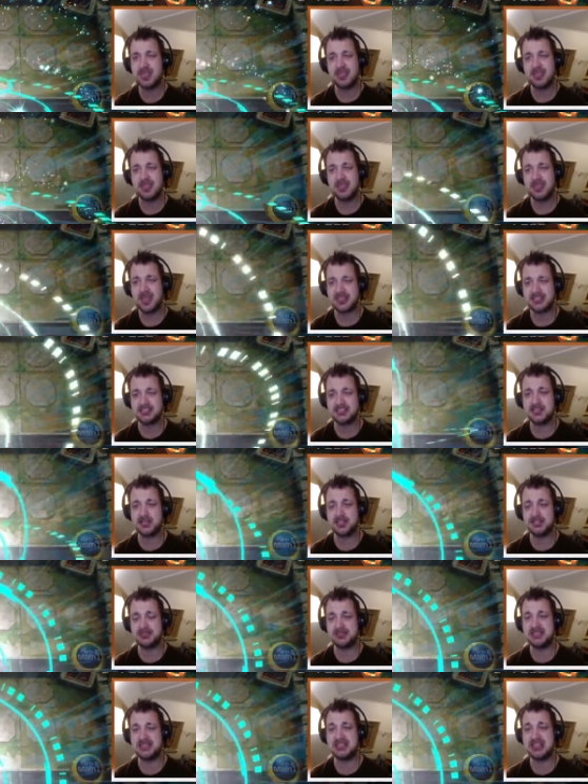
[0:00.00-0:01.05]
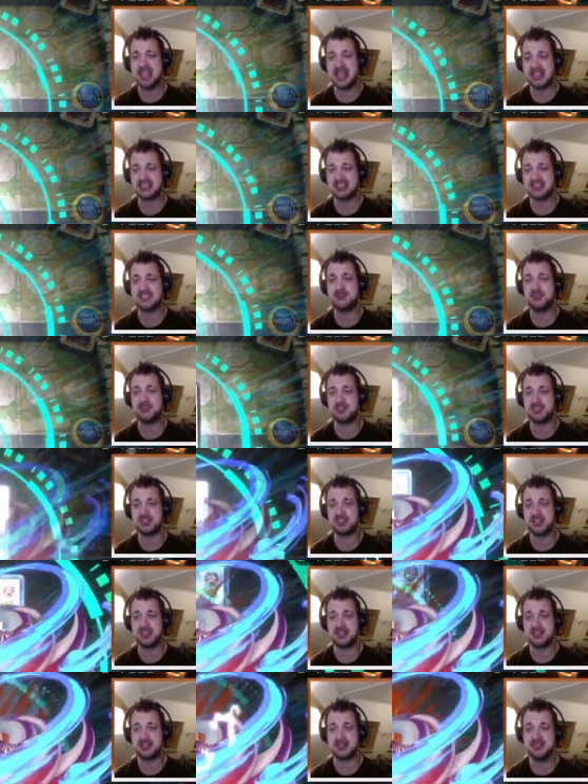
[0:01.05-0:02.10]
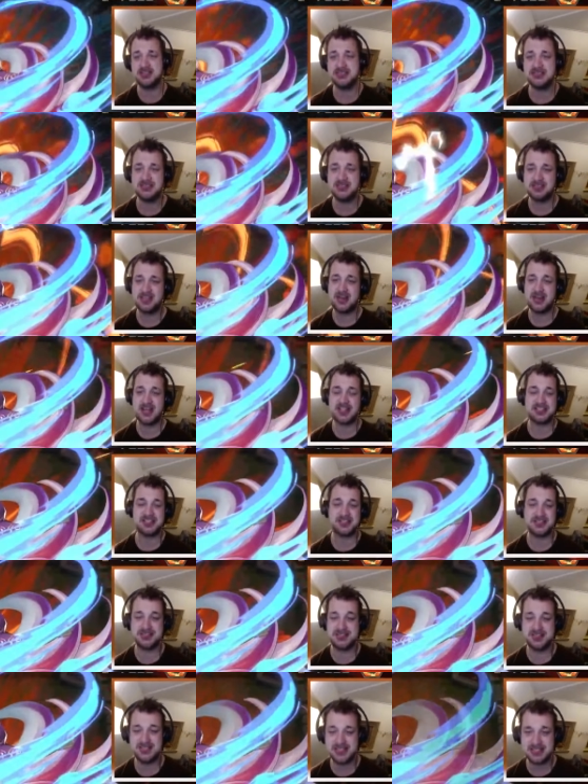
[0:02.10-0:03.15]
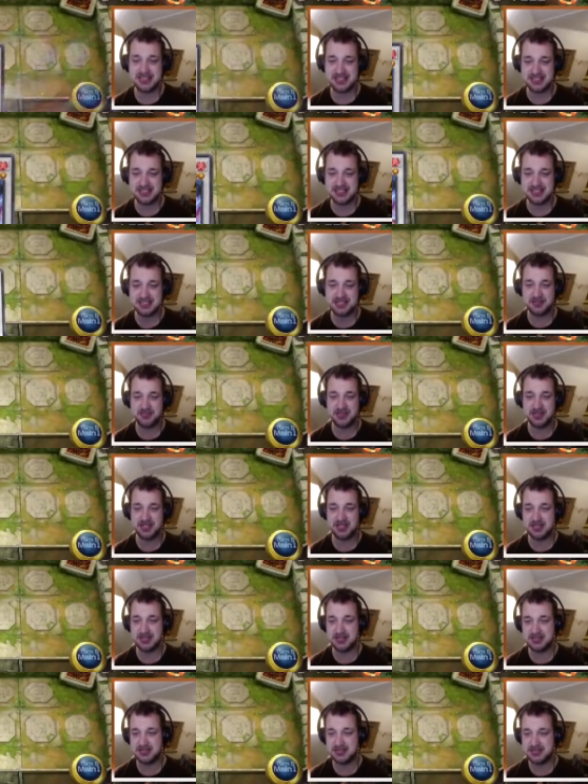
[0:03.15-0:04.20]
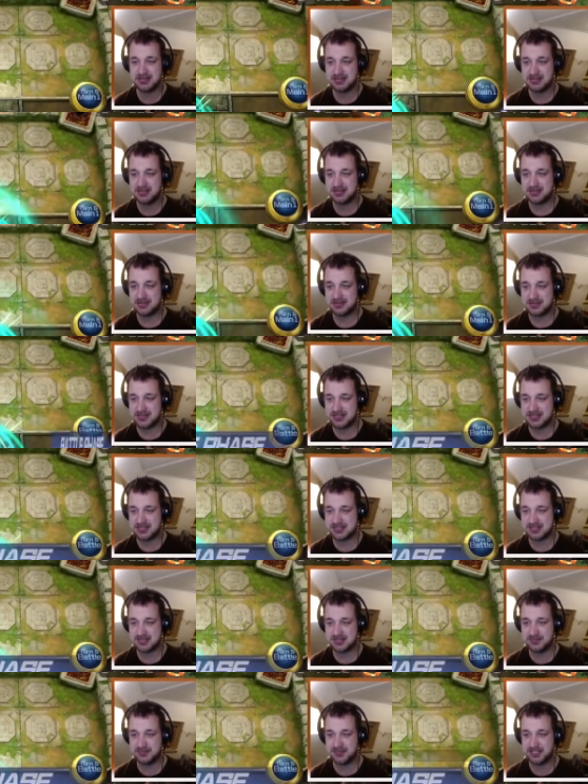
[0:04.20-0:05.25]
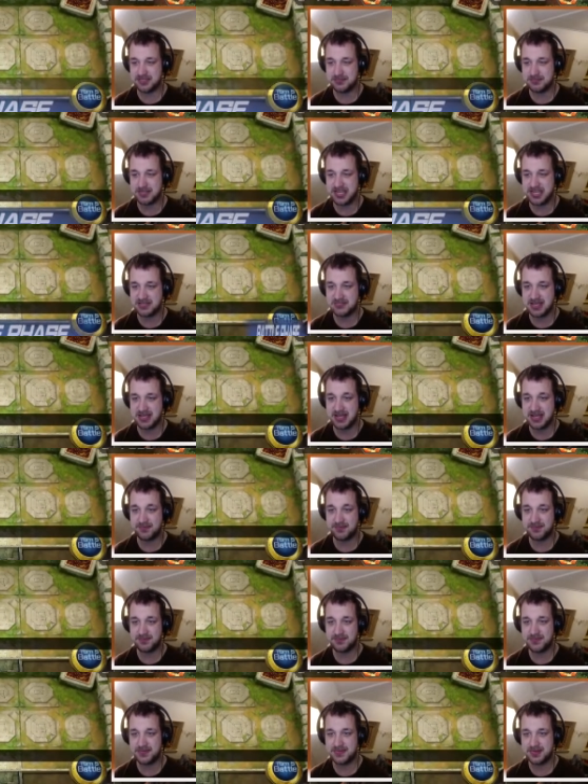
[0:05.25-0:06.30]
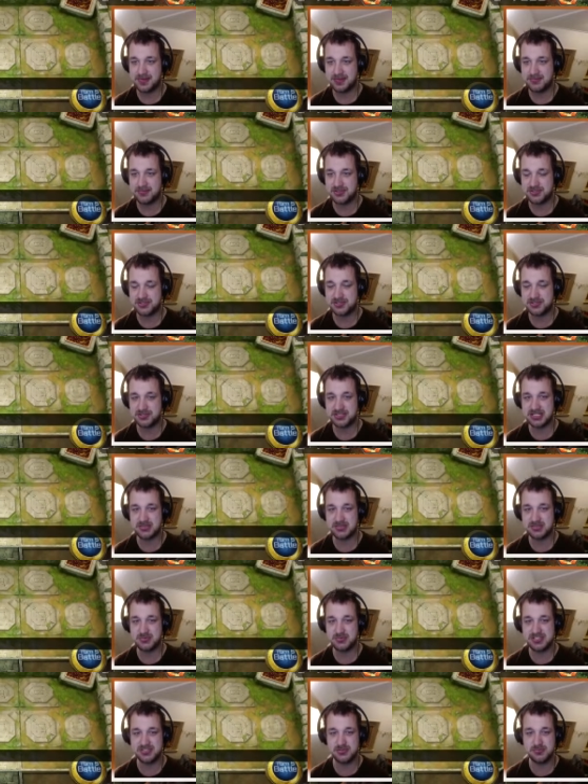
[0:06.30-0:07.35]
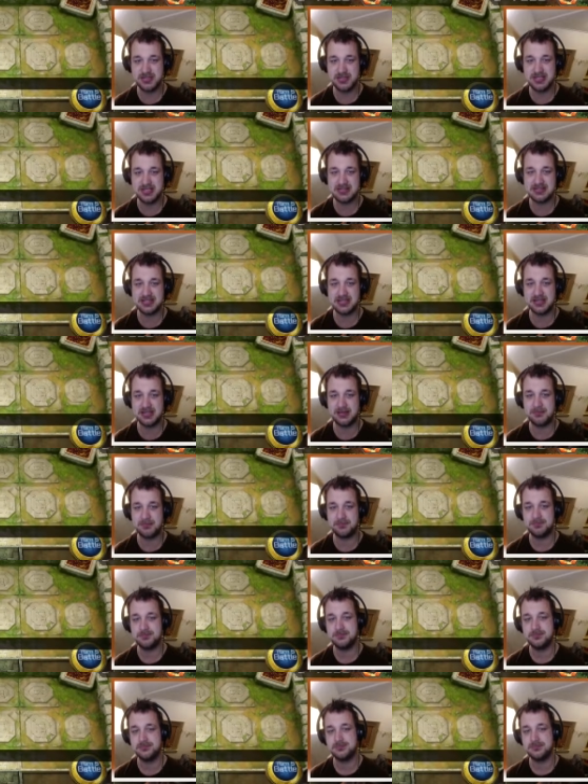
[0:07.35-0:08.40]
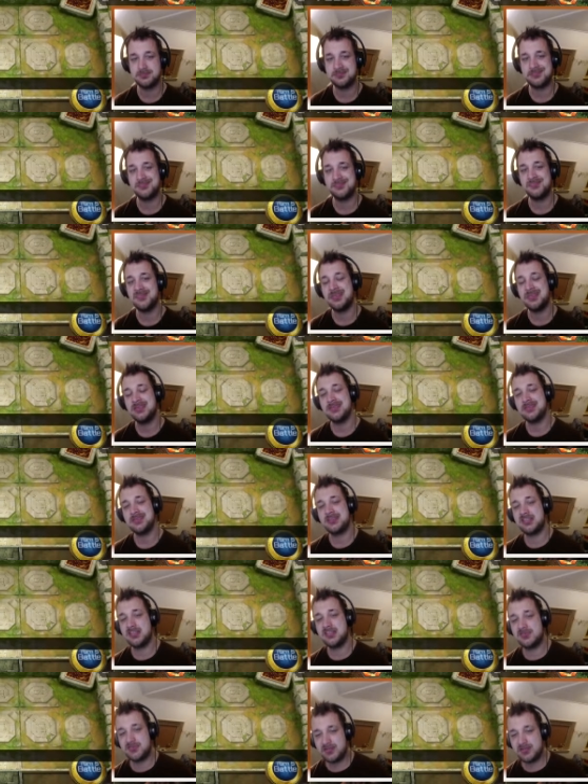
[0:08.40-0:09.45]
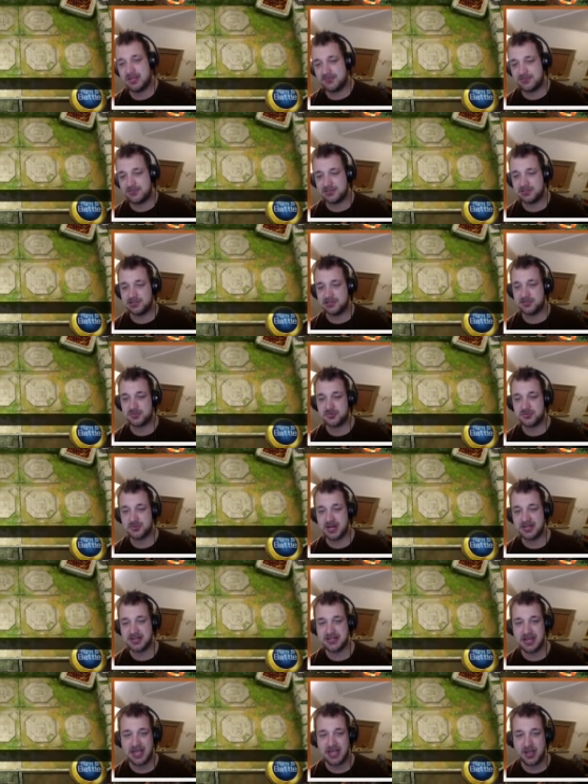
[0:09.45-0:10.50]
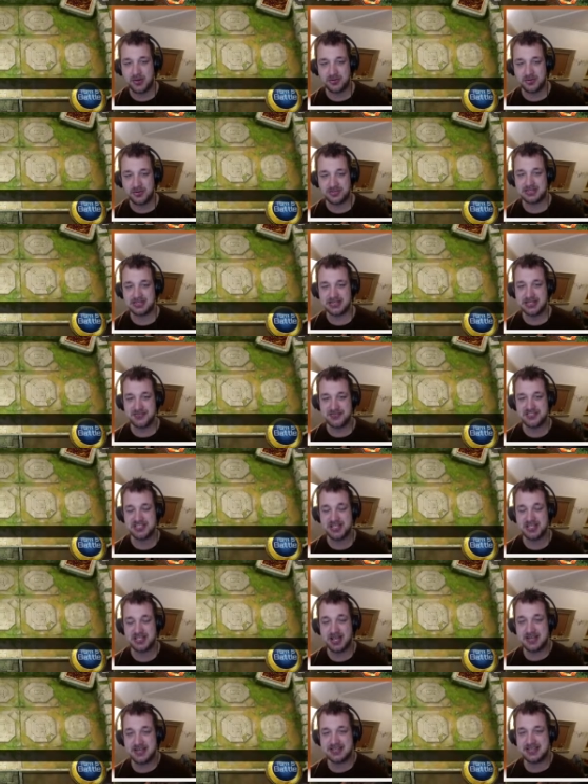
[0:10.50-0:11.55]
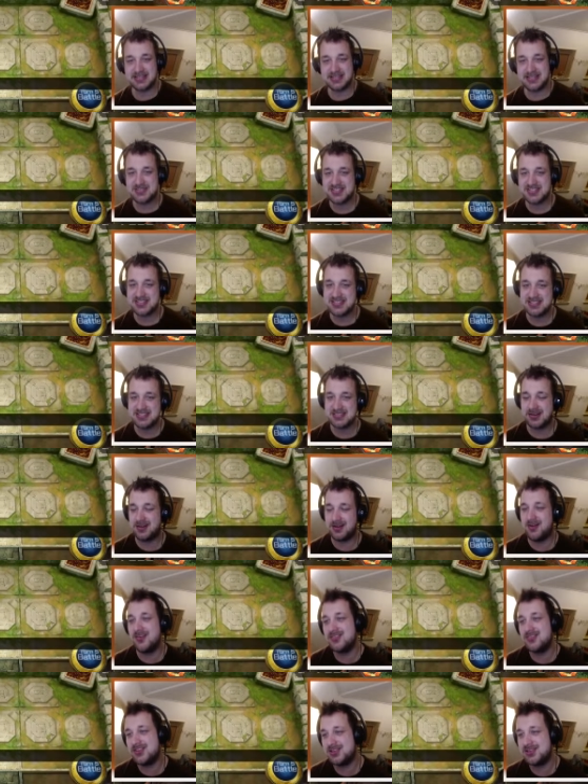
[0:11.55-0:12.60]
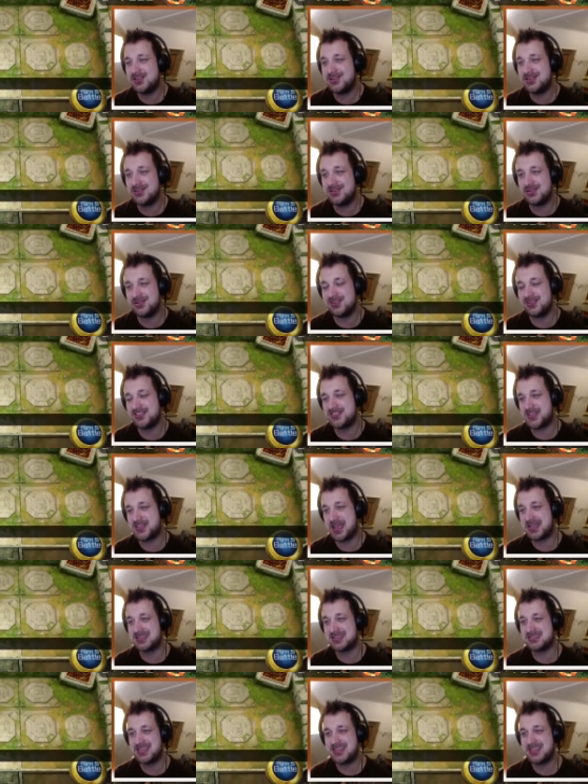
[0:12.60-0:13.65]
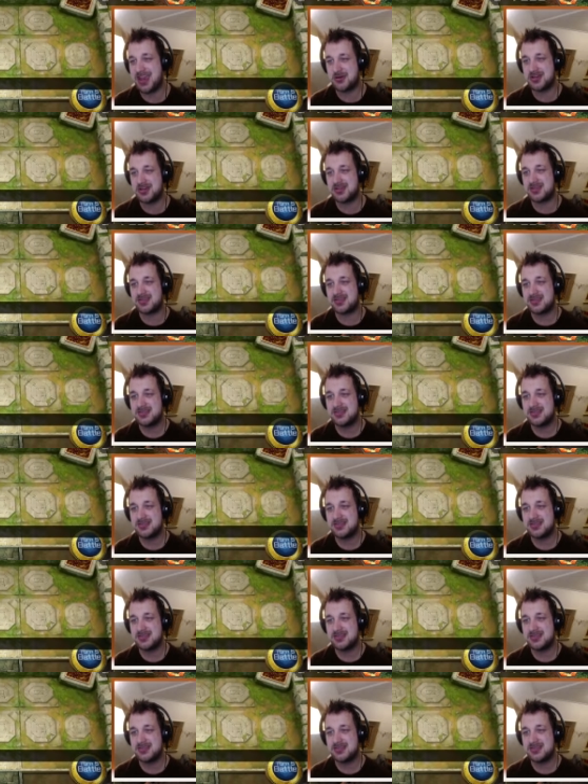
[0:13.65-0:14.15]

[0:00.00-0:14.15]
And it got me actually pretty scared. Alright, so this is gonna be... This is gonna be the main man. I'm not sure, can we zoom in? Yeah. If you have a look right now on the left side and you see on the secondary...